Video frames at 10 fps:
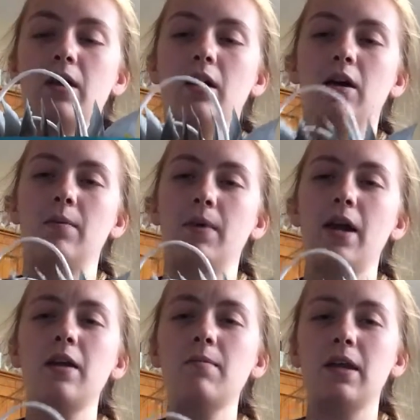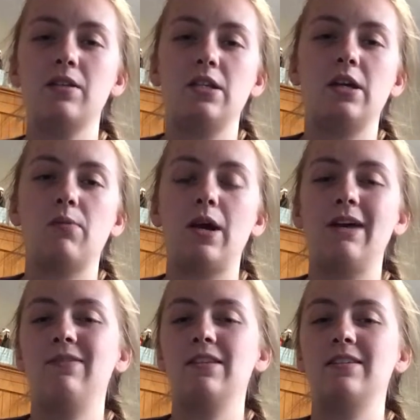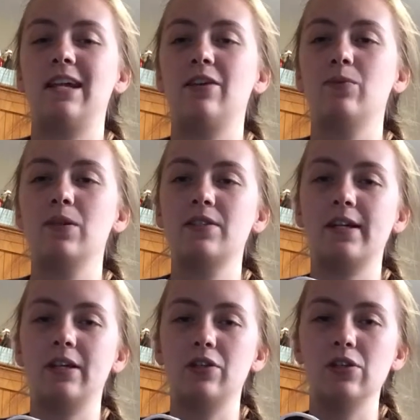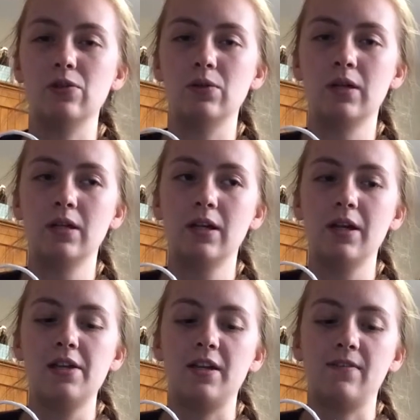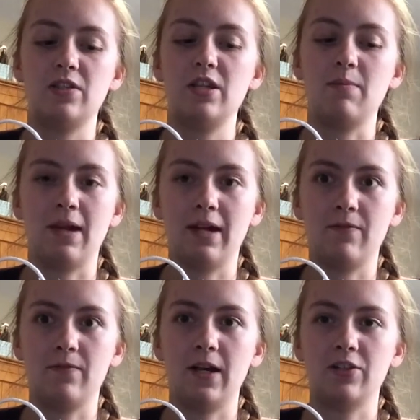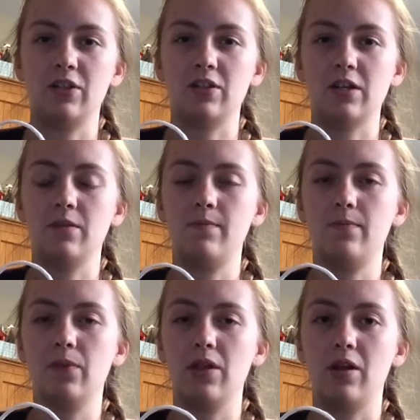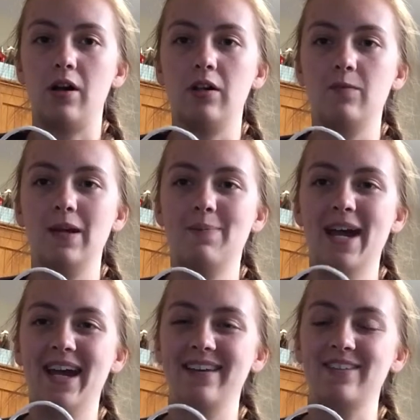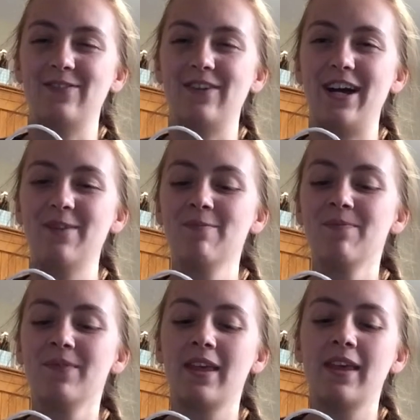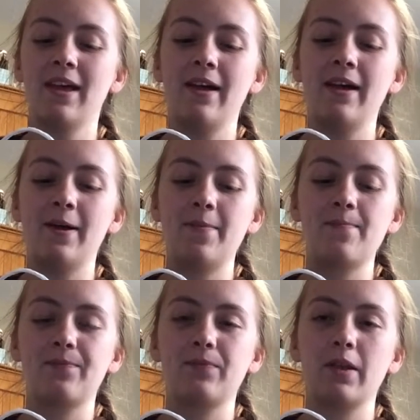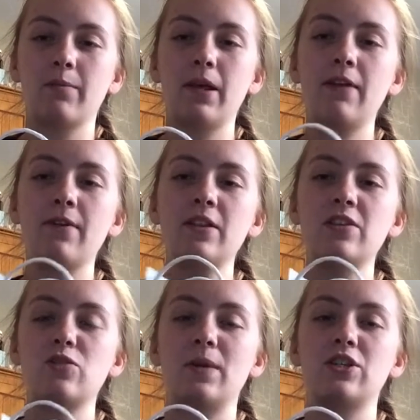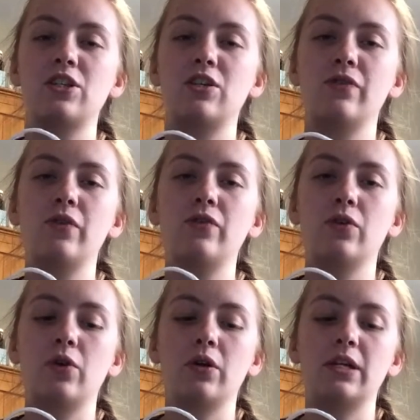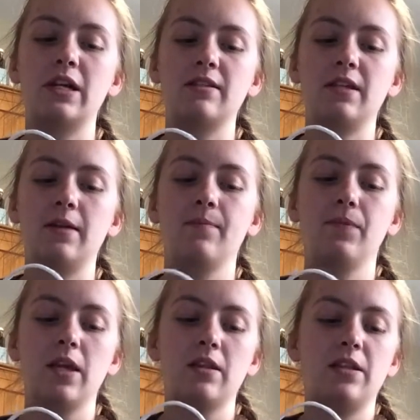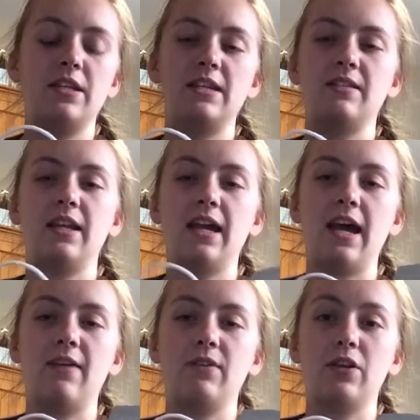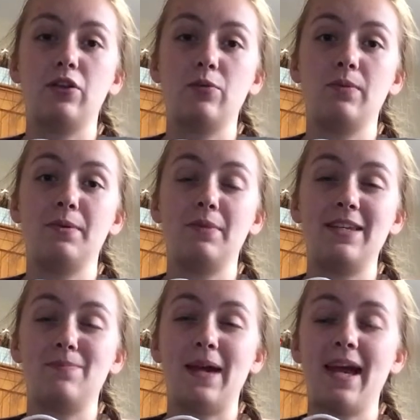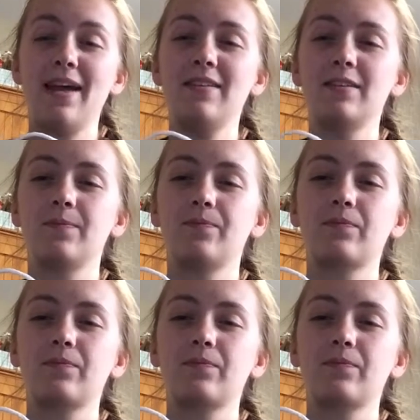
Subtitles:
I can make a DIY of this later once I get a new David's tea bag. I've actually done them with all of my bags so far. But I find this especially useful for organizing the teas that I have in aluminum lace bags.